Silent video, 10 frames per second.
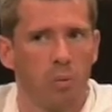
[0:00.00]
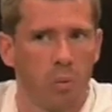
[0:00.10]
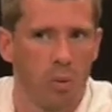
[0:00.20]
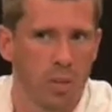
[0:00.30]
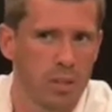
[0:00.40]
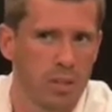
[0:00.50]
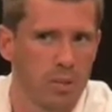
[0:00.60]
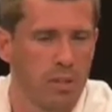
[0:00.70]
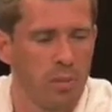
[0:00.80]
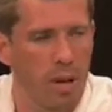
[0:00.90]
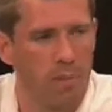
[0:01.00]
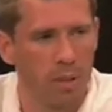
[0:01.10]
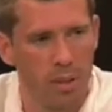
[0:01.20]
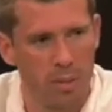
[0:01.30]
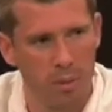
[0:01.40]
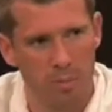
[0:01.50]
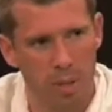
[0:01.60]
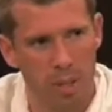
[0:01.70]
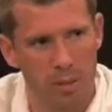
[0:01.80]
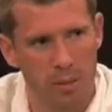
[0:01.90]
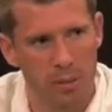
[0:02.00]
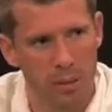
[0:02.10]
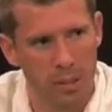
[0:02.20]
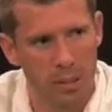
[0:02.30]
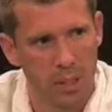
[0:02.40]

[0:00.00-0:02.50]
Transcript: with the exception of my ability to read players. Mm-hmm.